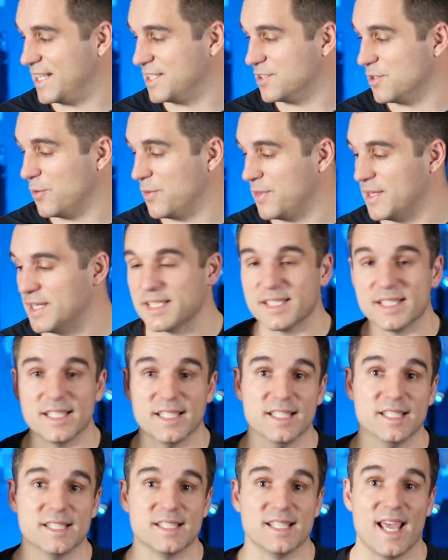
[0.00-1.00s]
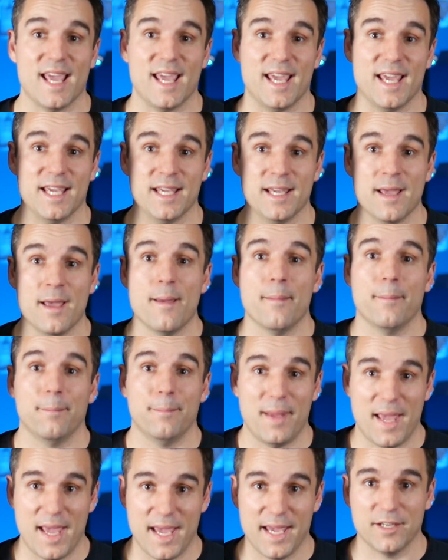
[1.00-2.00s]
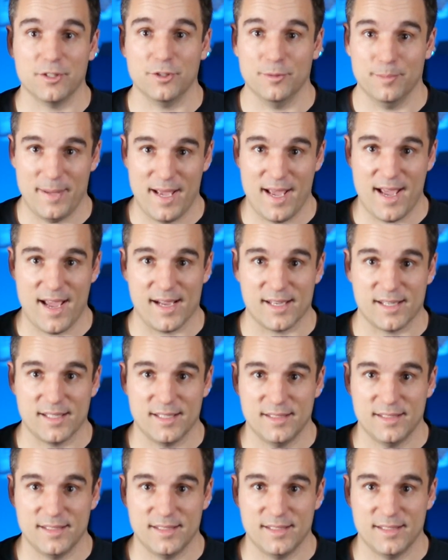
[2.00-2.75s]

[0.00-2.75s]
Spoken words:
So this is a PanelPak.